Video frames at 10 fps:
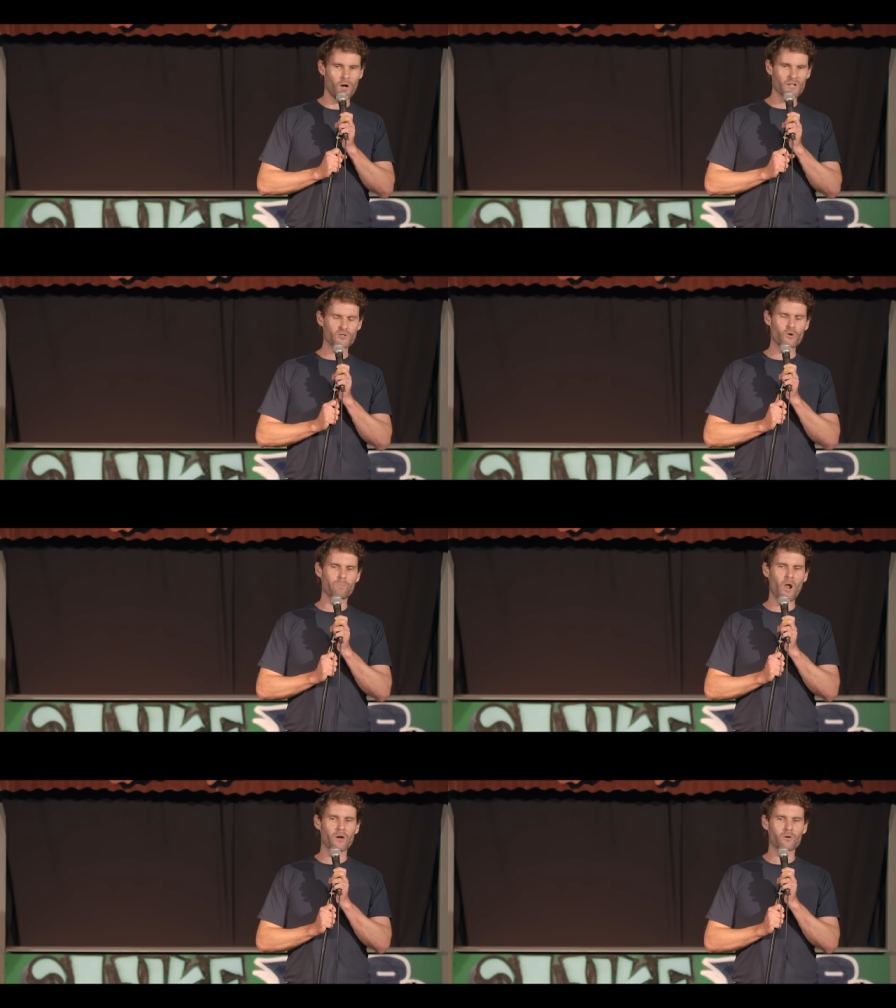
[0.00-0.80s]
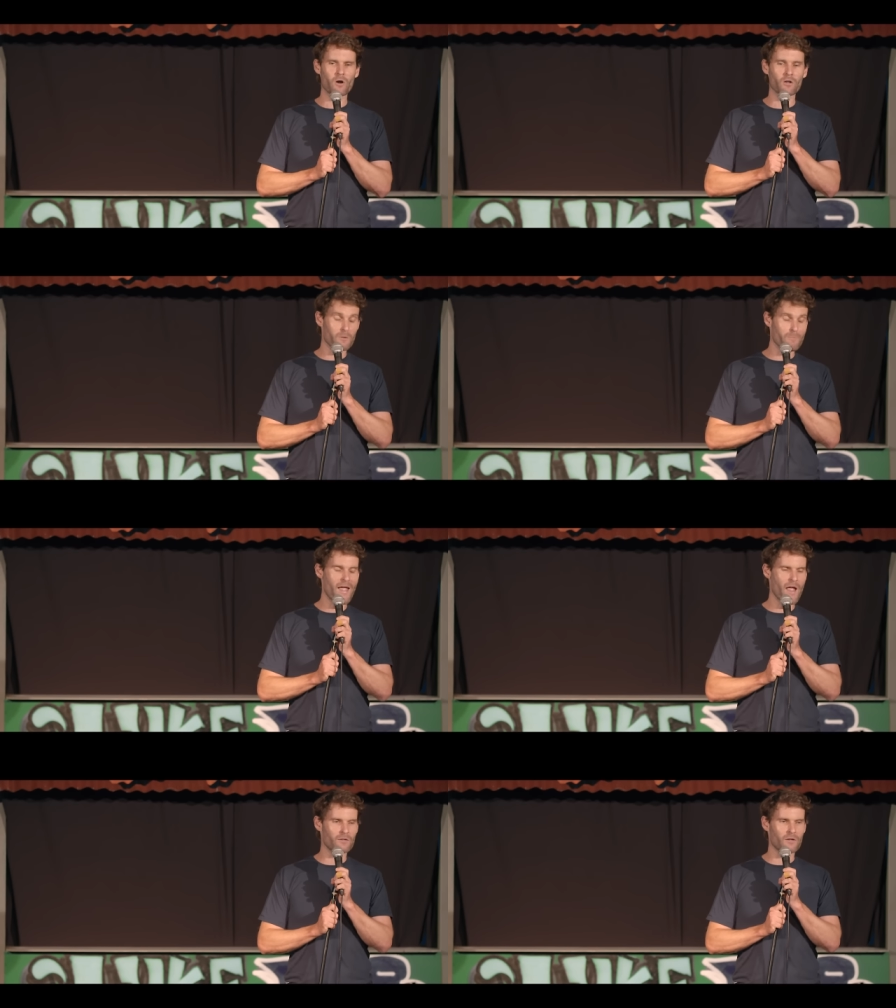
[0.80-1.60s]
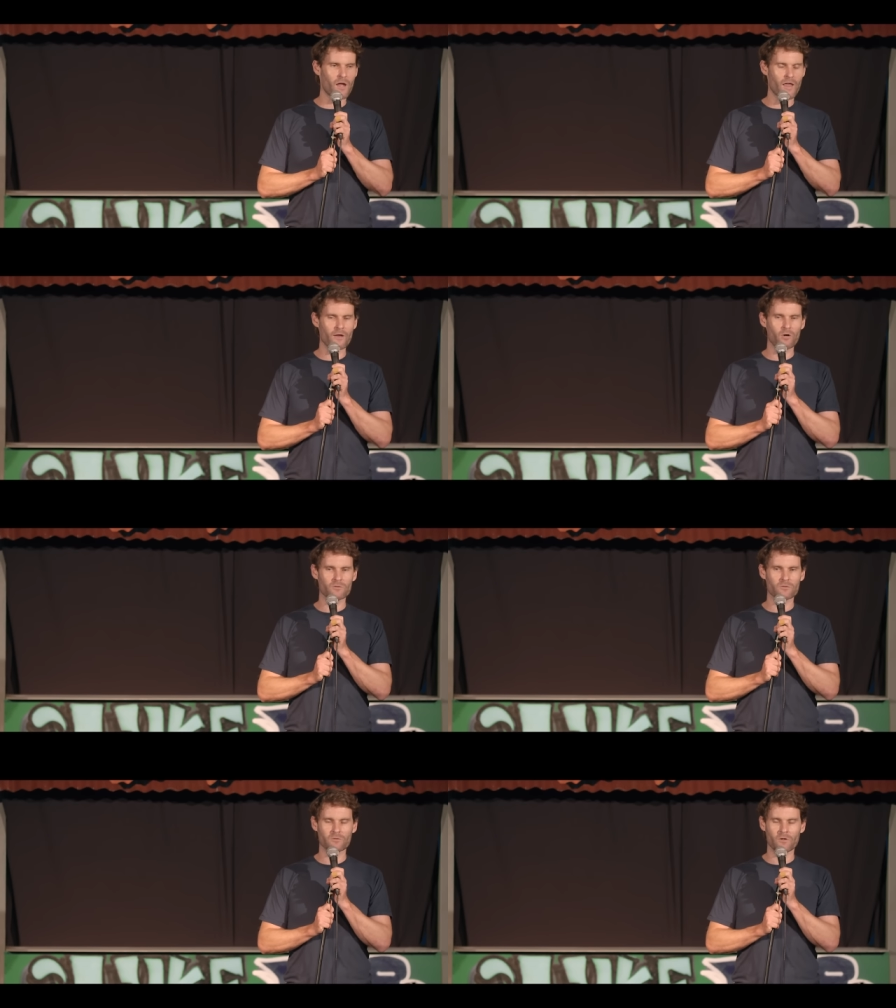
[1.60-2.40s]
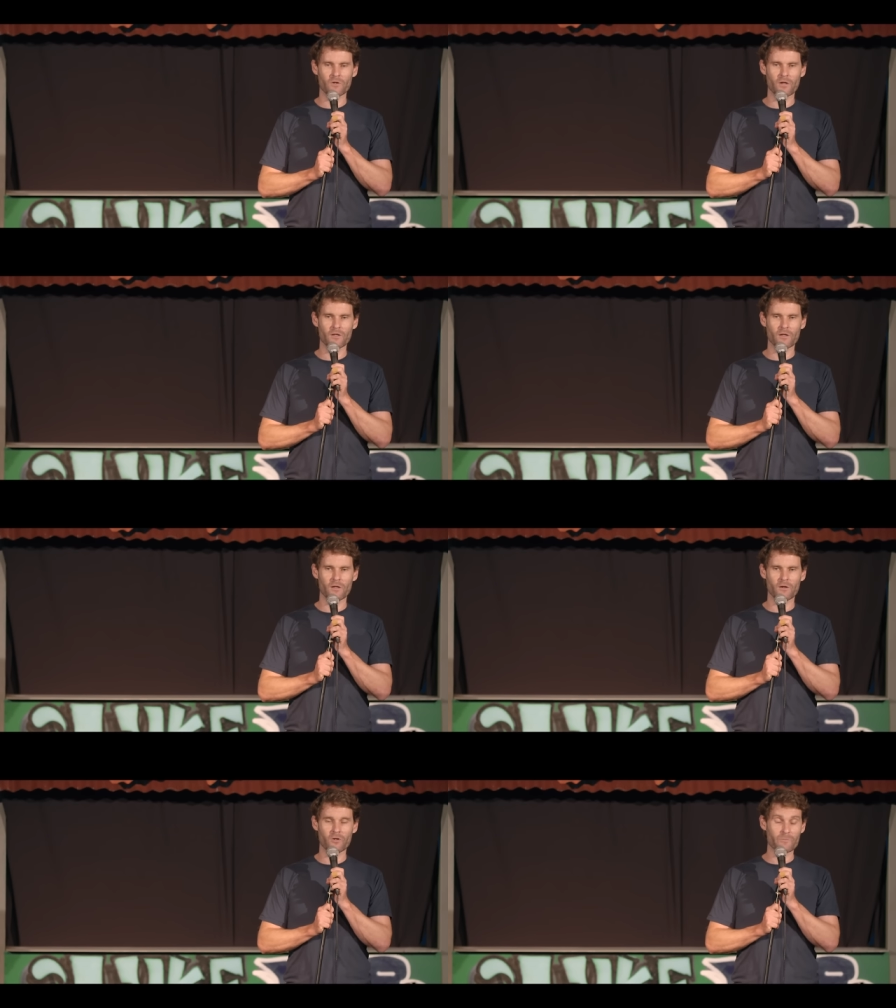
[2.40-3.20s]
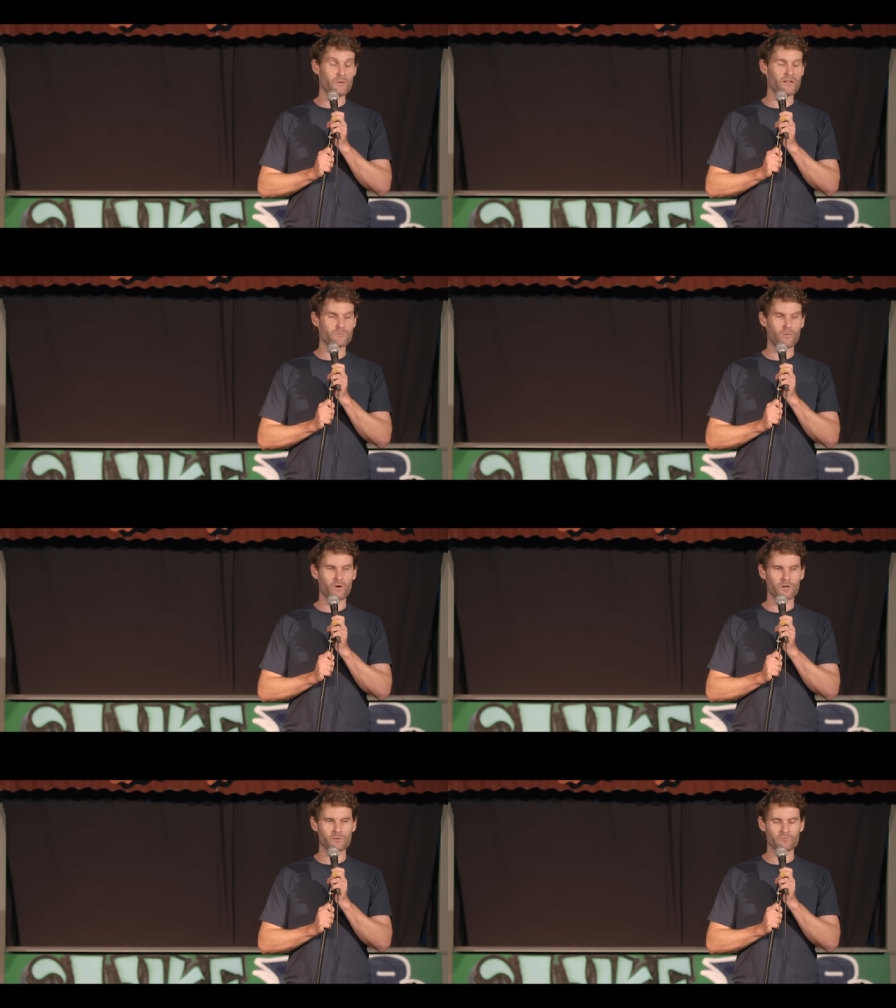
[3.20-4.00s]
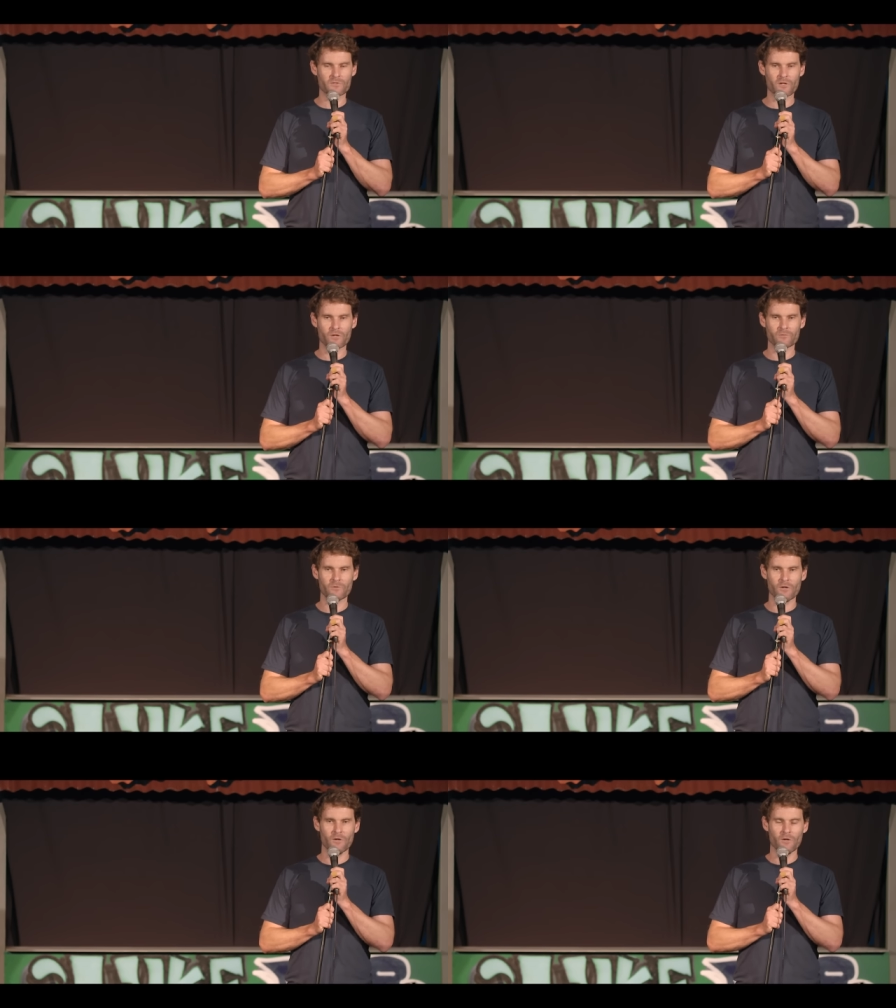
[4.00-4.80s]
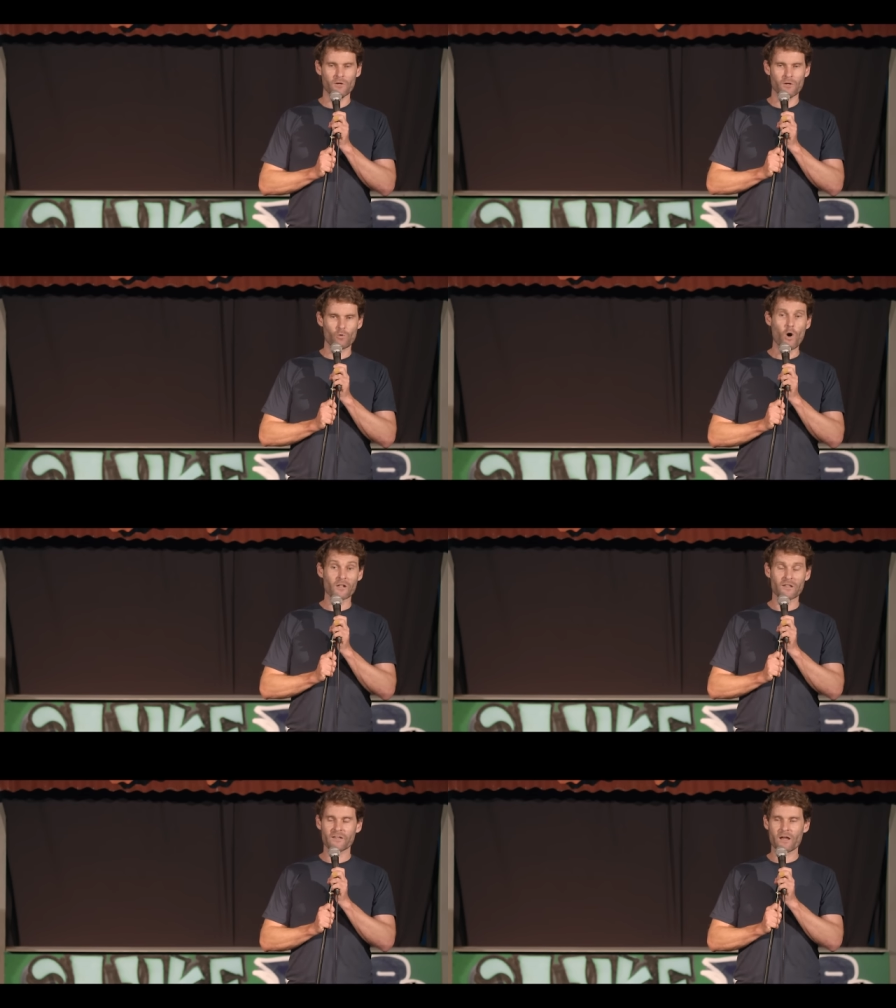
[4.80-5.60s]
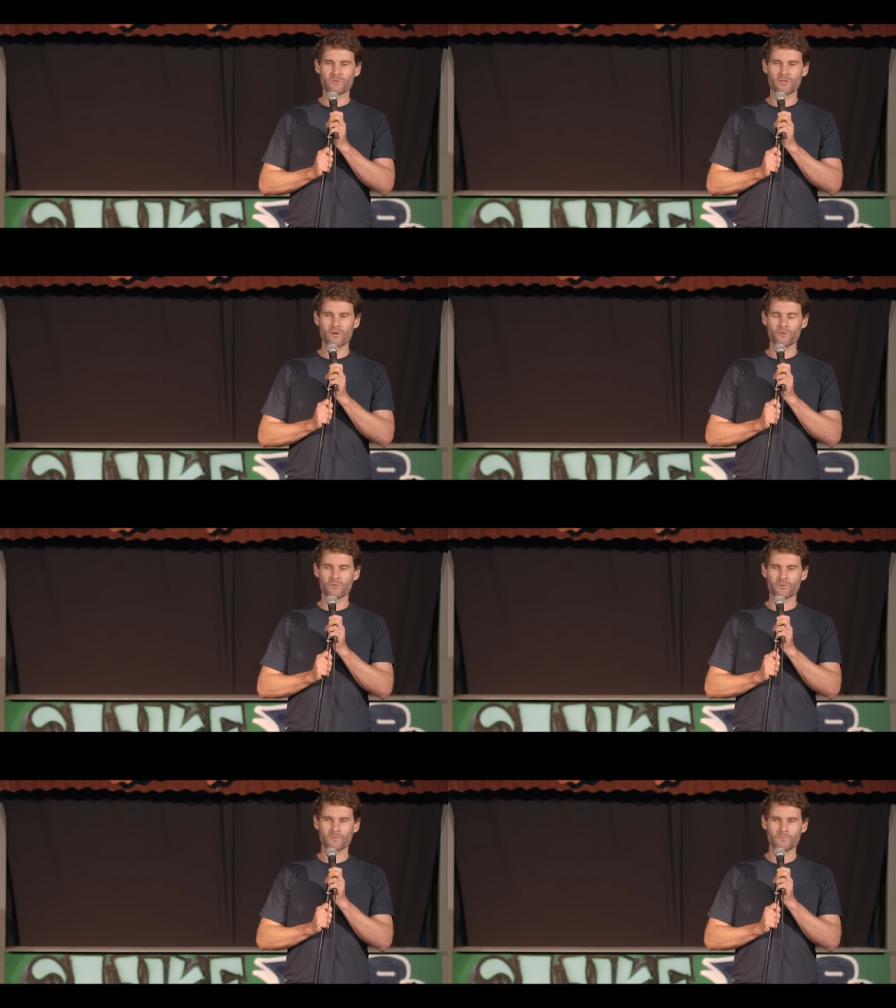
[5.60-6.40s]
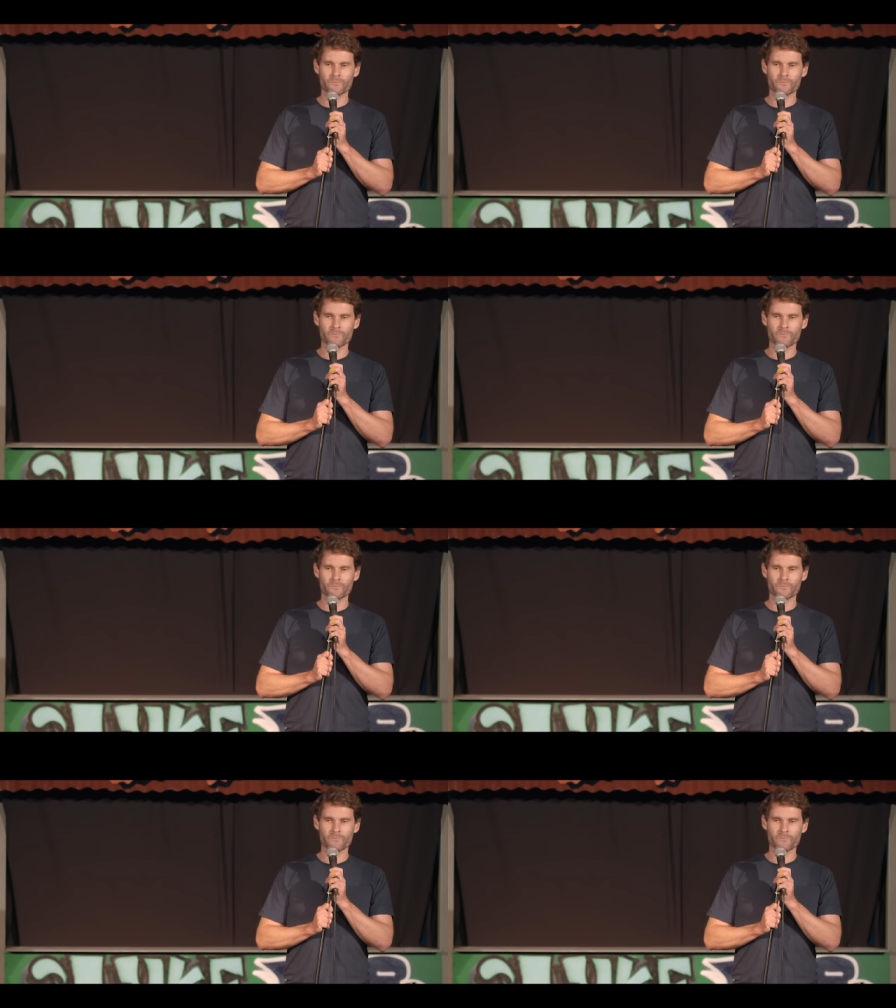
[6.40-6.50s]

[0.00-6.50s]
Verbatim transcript: I saw a bloke ride, like a man, an adult, on a uh, on a B M X bike. So, quite clearly up to no good.